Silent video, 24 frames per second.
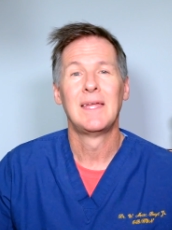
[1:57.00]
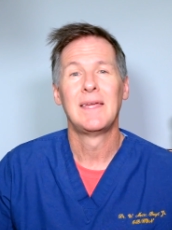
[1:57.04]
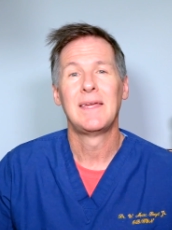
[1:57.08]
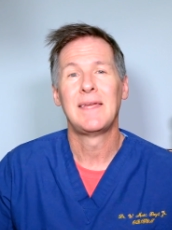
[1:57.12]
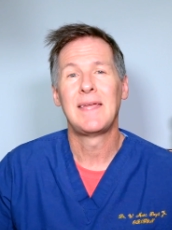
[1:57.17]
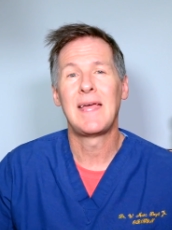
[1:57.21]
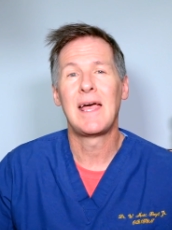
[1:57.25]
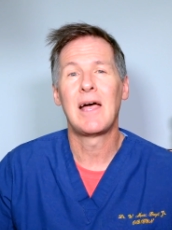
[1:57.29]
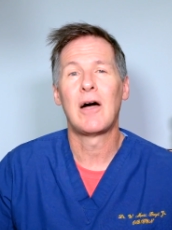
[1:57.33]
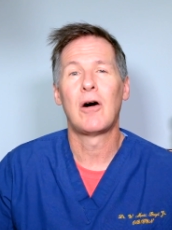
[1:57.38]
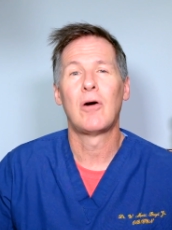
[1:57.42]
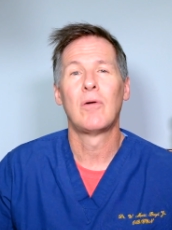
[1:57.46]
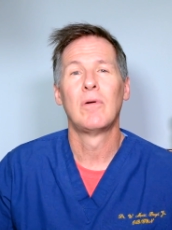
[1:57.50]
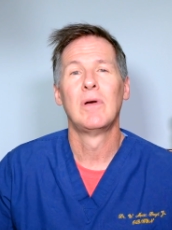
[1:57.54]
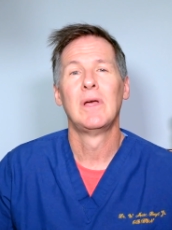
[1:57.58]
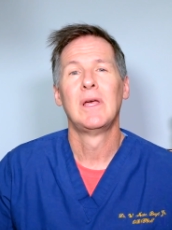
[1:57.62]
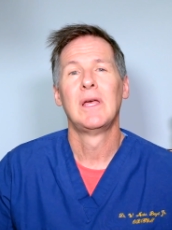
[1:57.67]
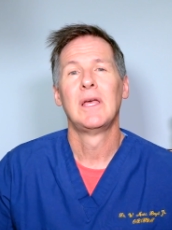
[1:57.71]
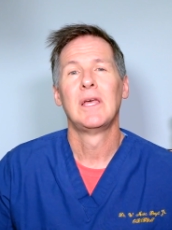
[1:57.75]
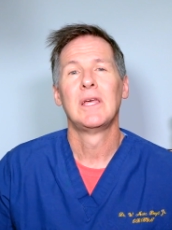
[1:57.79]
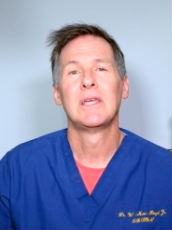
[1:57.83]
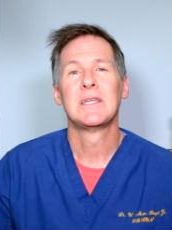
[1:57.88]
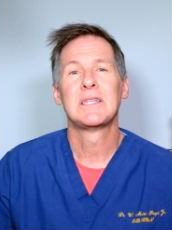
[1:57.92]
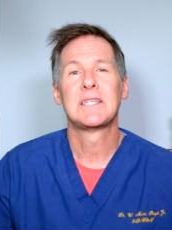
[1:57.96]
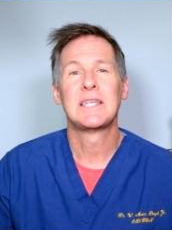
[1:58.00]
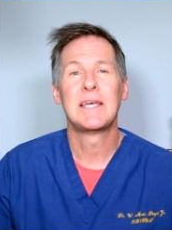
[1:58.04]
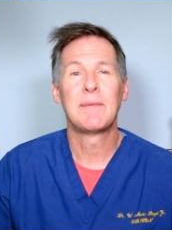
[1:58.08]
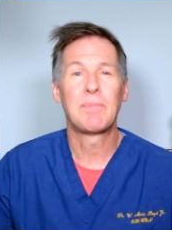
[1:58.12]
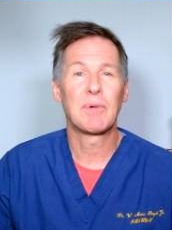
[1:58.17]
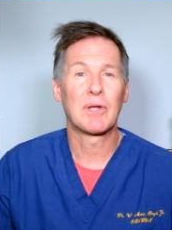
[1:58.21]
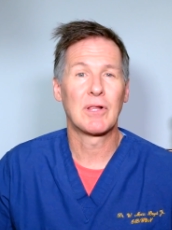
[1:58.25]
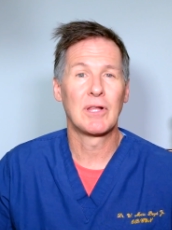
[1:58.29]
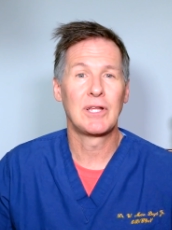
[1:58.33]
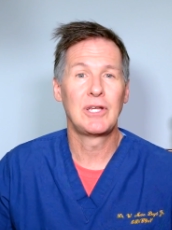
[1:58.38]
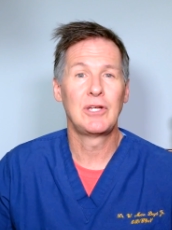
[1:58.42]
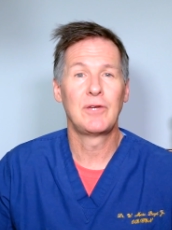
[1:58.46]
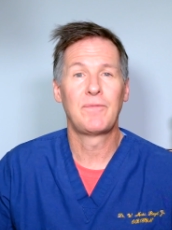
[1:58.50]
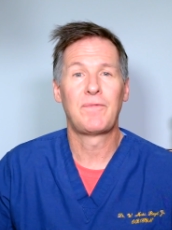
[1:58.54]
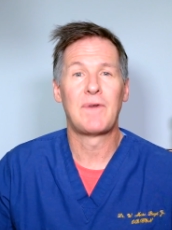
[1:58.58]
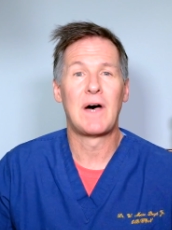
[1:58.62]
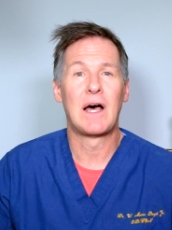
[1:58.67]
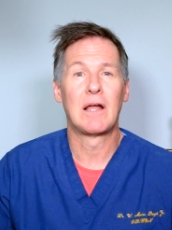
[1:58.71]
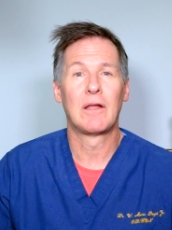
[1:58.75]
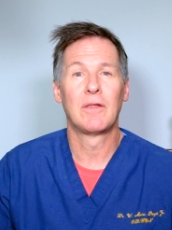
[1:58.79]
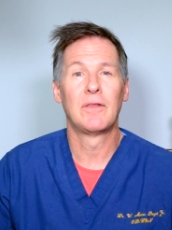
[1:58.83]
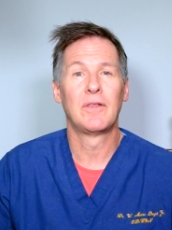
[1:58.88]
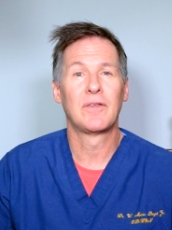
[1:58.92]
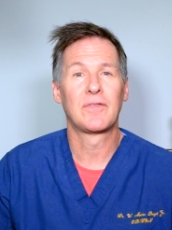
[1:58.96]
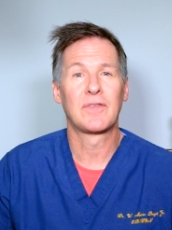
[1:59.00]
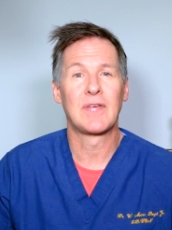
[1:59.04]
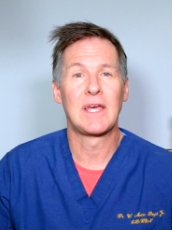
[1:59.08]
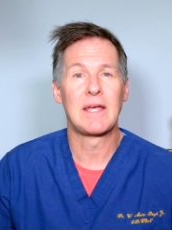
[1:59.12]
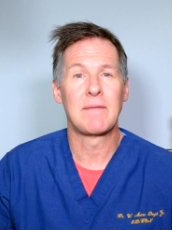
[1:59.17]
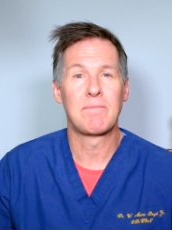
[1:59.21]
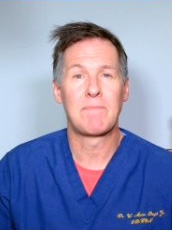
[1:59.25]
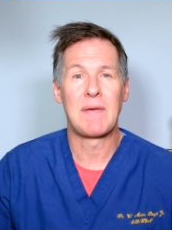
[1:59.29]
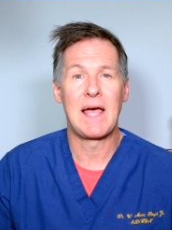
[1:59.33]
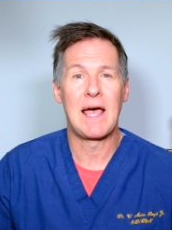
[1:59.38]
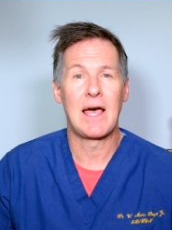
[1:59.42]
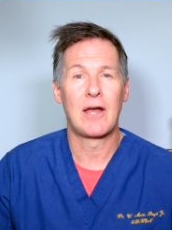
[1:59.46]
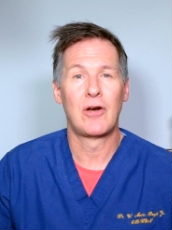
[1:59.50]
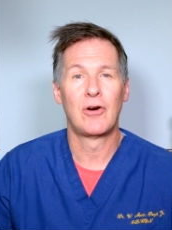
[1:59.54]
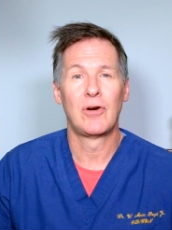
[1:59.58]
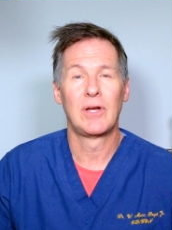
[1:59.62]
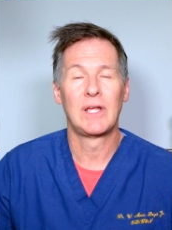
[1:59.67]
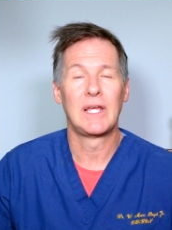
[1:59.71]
Now, Typically, you follow the same pattern.